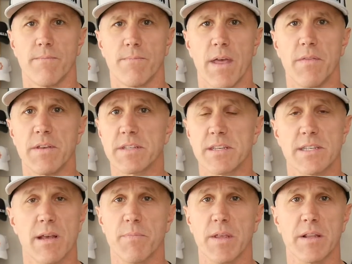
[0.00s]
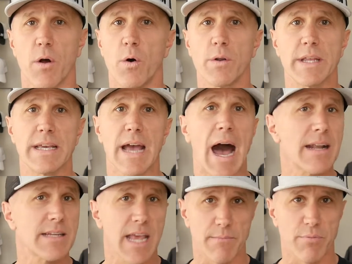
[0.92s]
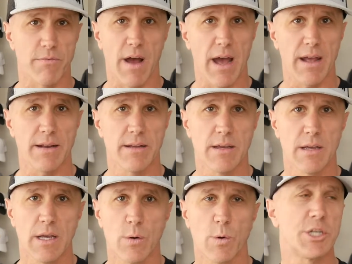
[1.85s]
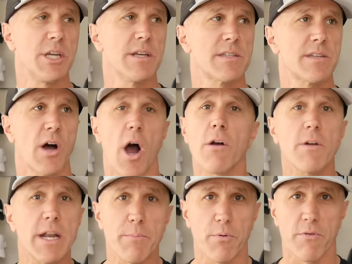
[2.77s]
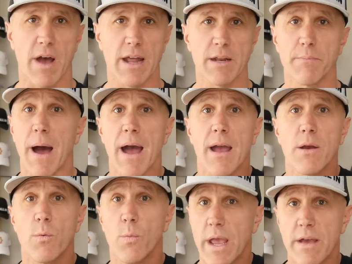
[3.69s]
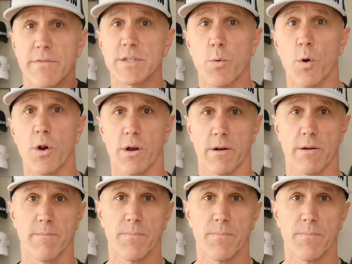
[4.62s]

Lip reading: And this is something that only God can provide, which He has already provided by way of His Word.